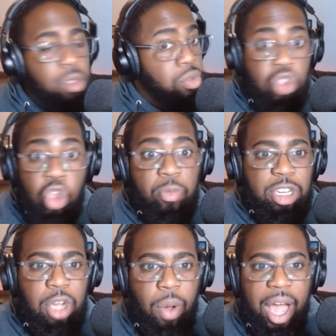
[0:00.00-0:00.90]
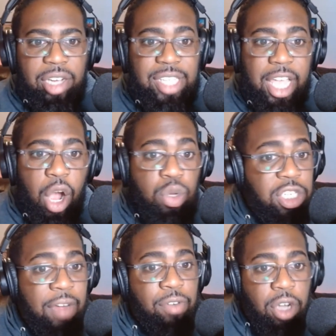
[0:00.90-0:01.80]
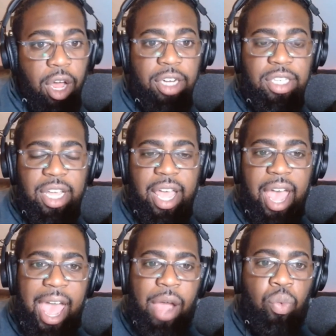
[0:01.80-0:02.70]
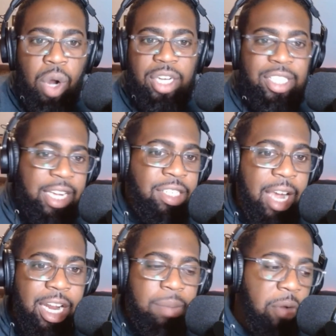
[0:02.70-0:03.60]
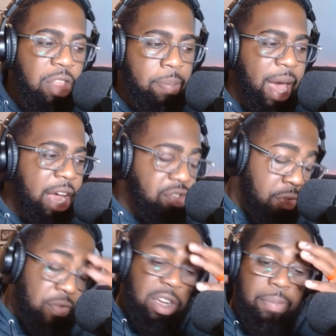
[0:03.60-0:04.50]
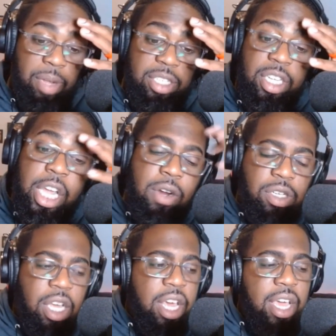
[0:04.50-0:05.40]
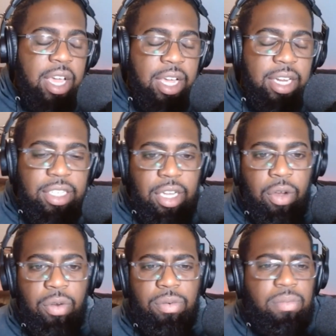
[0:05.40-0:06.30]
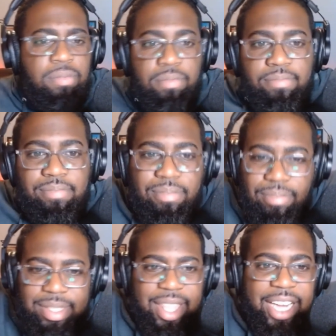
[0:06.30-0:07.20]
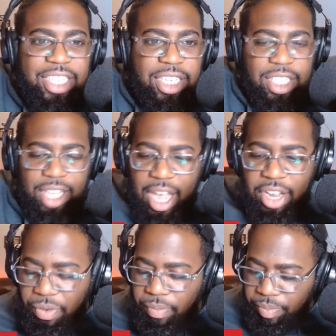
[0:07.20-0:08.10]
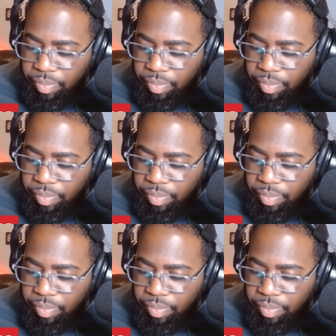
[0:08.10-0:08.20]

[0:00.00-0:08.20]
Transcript: Numerous Ohio State coaches have lost at Ross A Stadium over the past 50-plus years. And so that's just the case.